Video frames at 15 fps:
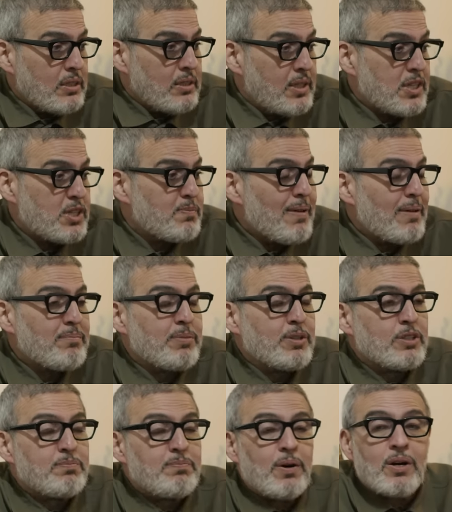
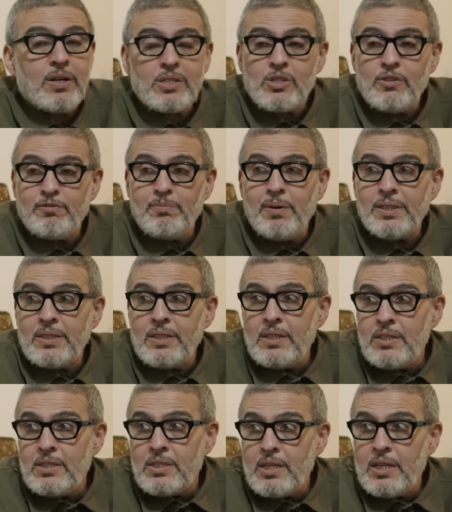dismembered parts of
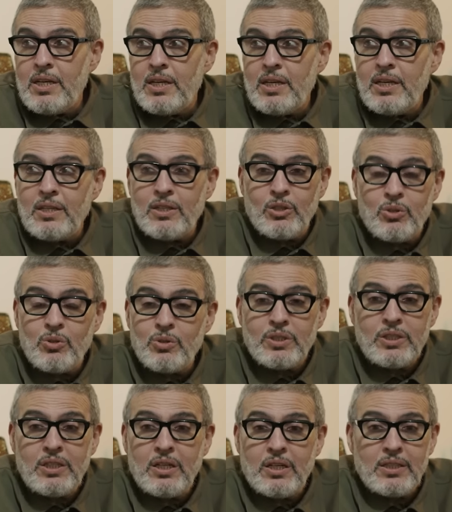bodies in the
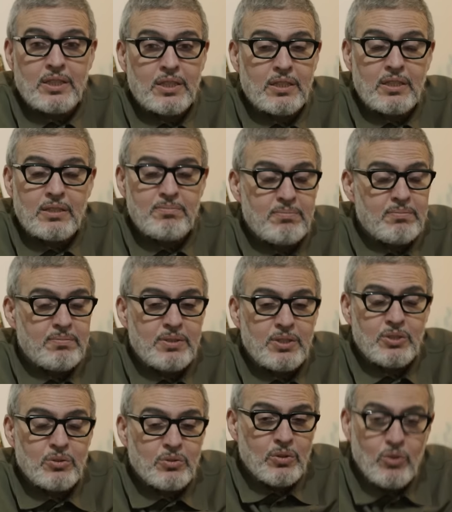courtyard. You
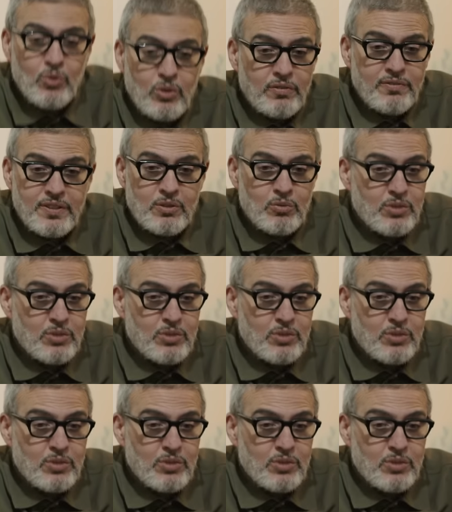know, all of it